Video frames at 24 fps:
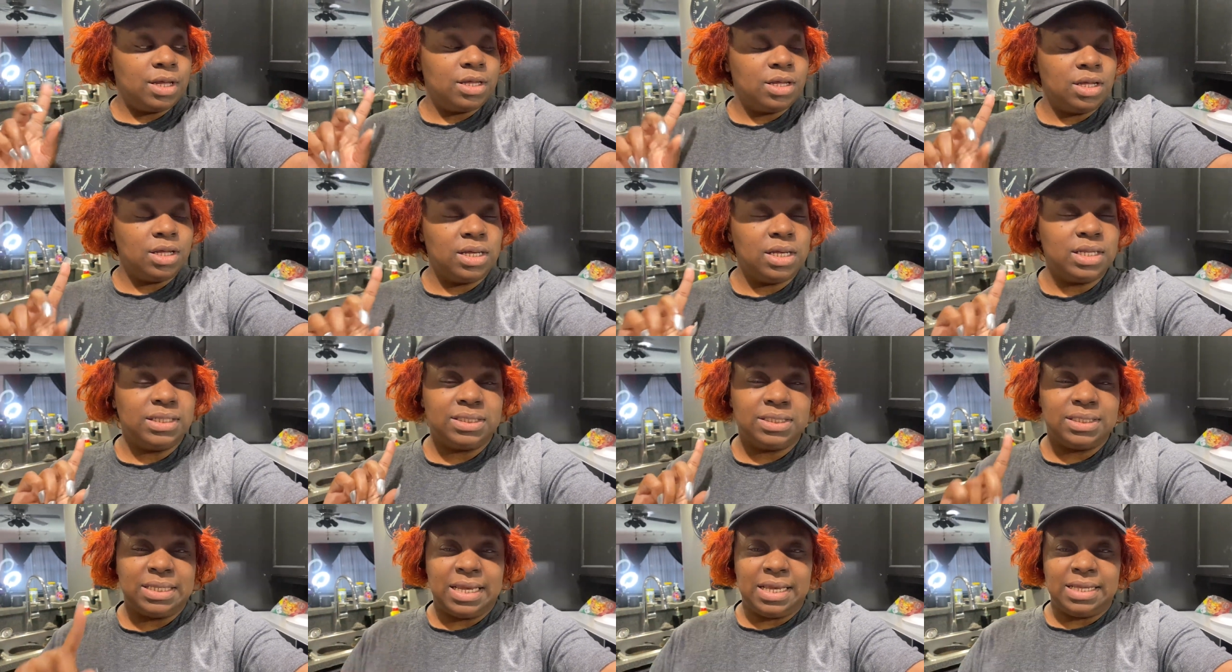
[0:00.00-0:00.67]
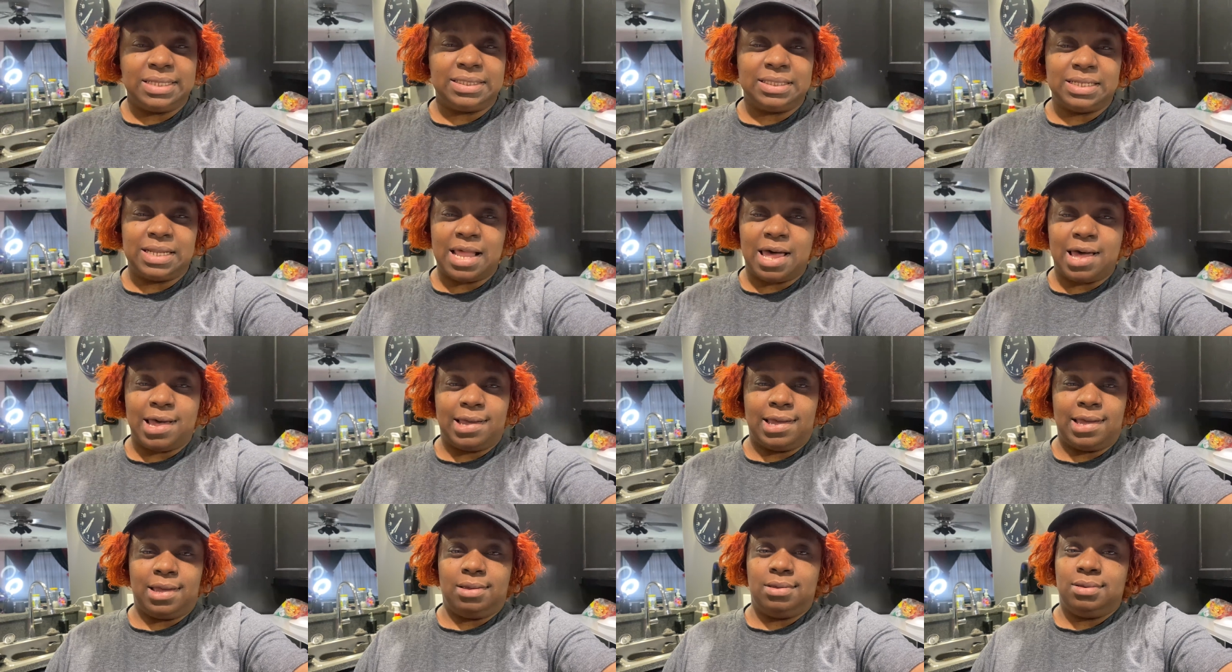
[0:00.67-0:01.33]
cooking since
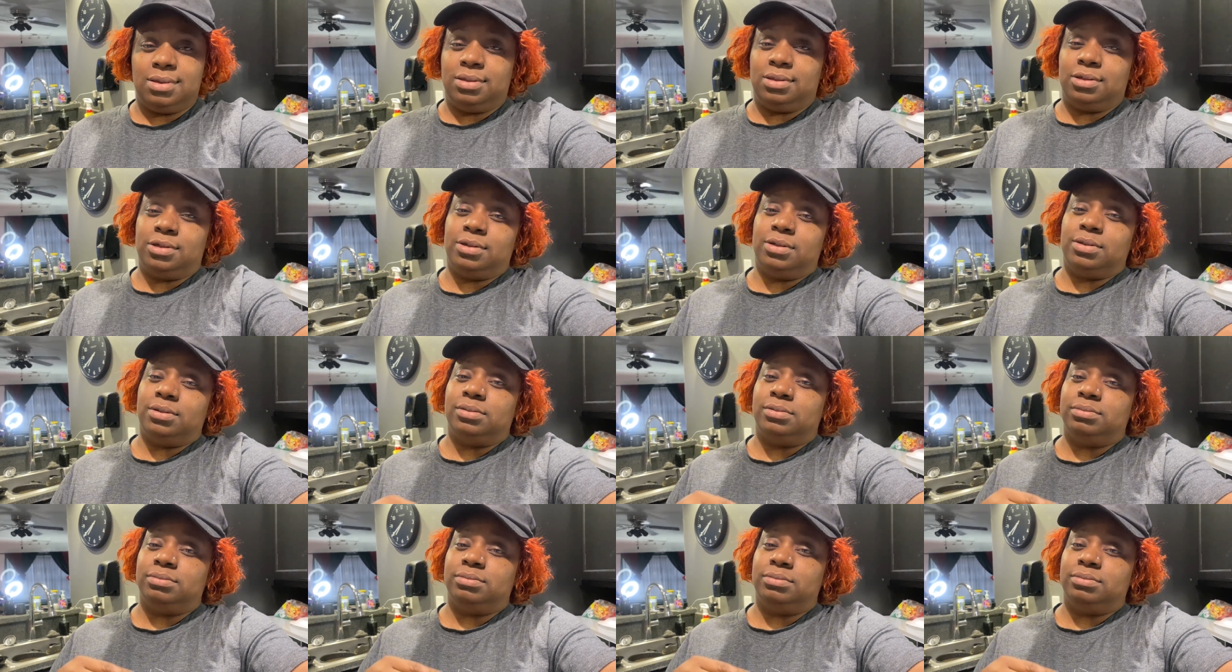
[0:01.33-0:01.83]
like,